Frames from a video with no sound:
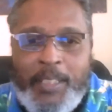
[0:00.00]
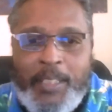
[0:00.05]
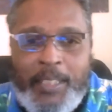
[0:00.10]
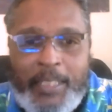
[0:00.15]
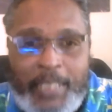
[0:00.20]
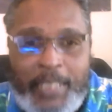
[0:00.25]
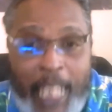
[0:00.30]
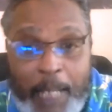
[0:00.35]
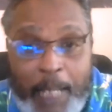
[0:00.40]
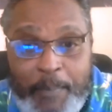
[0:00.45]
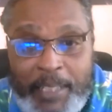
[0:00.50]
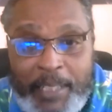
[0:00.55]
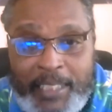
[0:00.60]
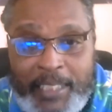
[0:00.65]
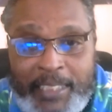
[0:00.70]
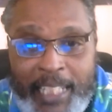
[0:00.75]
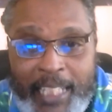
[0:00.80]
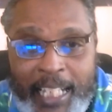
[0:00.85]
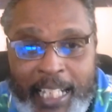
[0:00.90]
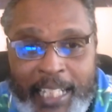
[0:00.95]
That being
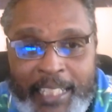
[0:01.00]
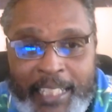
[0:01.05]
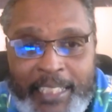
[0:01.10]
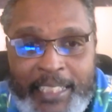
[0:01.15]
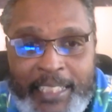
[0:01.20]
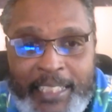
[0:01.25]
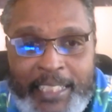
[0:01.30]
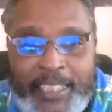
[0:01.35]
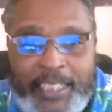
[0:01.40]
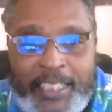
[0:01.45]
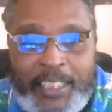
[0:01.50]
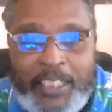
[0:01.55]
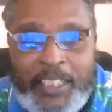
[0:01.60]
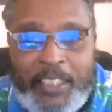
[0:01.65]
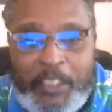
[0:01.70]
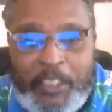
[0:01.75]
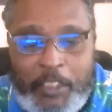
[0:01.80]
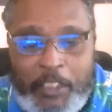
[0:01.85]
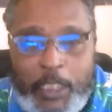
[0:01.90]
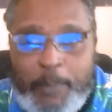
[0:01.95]
said,
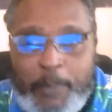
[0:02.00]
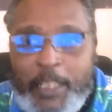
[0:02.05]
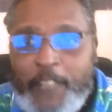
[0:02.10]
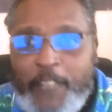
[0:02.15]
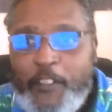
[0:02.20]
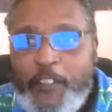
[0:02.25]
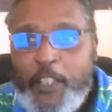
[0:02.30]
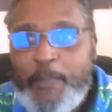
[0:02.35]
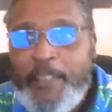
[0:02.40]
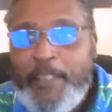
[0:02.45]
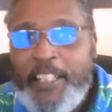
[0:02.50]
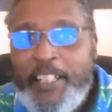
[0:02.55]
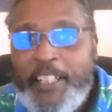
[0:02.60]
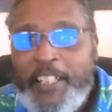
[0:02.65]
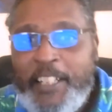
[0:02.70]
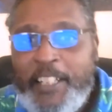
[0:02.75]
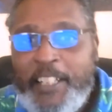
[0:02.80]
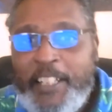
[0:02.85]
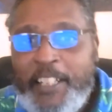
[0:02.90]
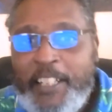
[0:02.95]
who's gonna be the first
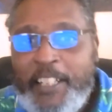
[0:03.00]
millionaire?